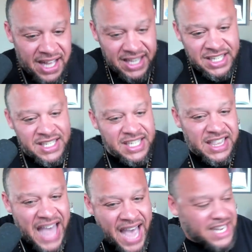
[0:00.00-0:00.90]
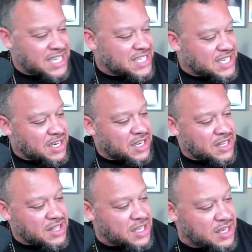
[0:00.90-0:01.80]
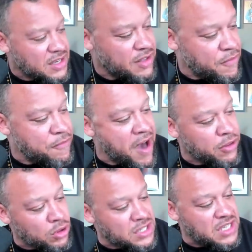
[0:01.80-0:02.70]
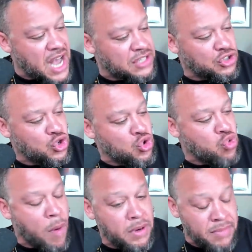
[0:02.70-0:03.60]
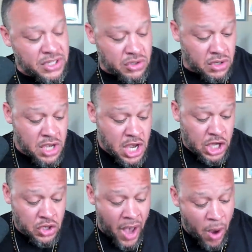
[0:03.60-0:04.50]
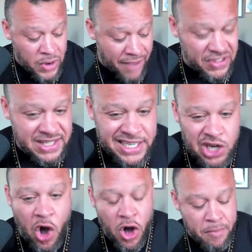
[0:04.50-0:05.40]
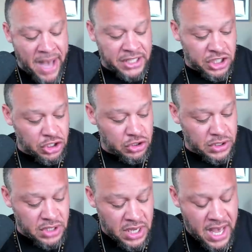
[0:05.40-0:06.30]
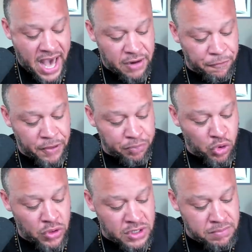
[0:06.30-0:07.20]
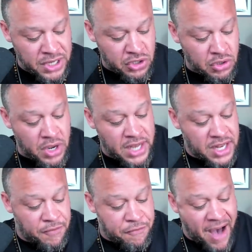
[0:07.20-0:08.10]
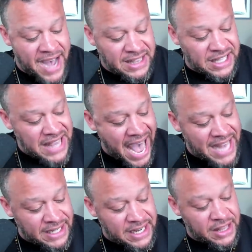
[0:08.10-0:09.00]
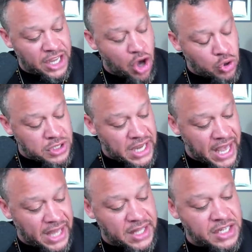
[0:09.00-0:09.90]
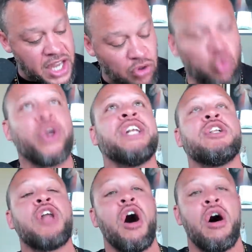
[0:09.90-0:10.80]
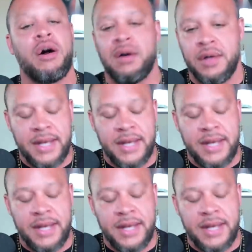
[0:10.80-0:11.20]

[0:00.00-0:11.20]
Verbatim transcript: This is, a, this is the, the Father Lassonde's new Roman Missal. So I would have to teach all my children how to flip through this missal and then find the Latin and then go to the English and read along.